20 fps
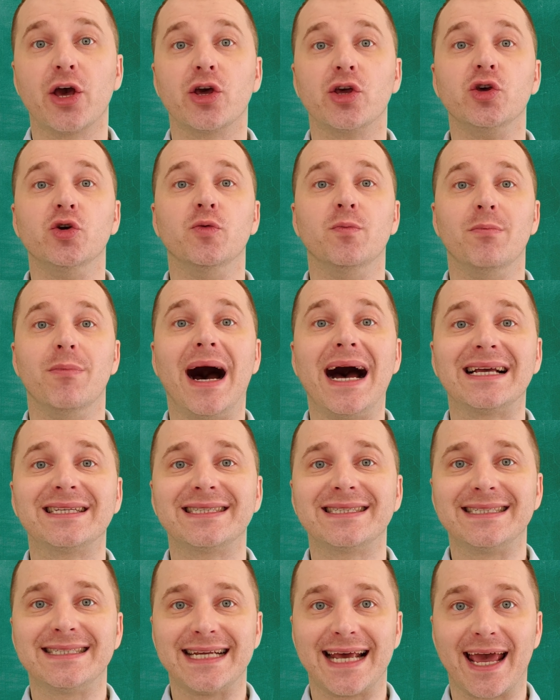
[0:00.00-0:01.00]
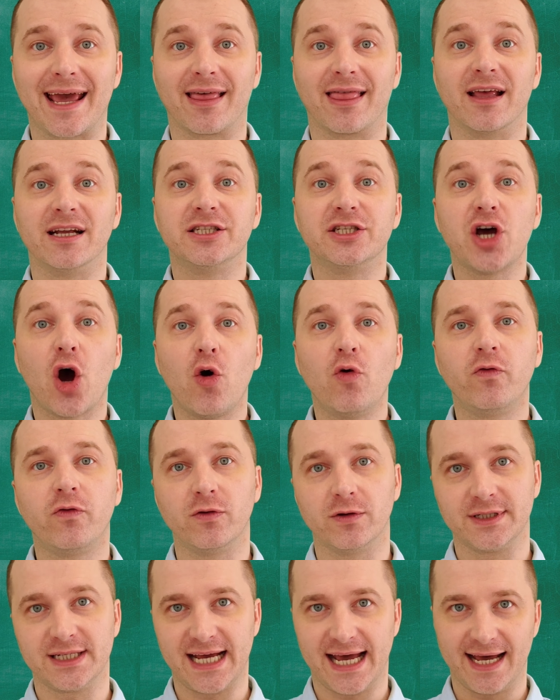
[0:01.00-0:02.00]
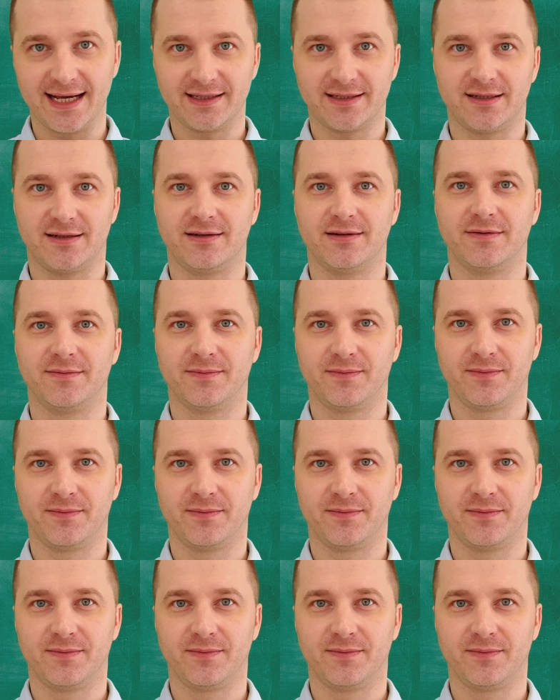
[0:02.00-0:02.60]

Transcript: you must take the TOEFL test.